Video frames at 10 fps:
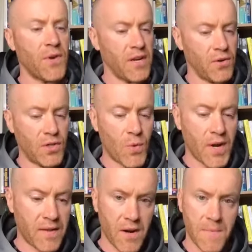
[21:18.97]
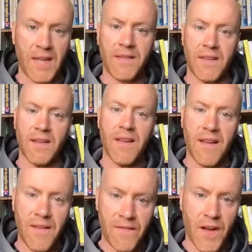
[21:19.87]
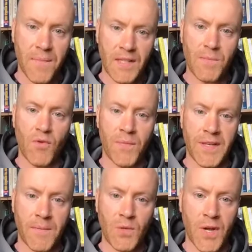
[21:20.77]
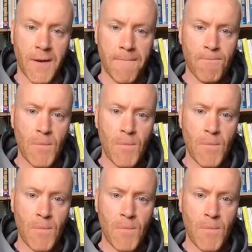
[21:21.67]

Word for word: where you do 20, 30 minutes and 5 minutes movement in between.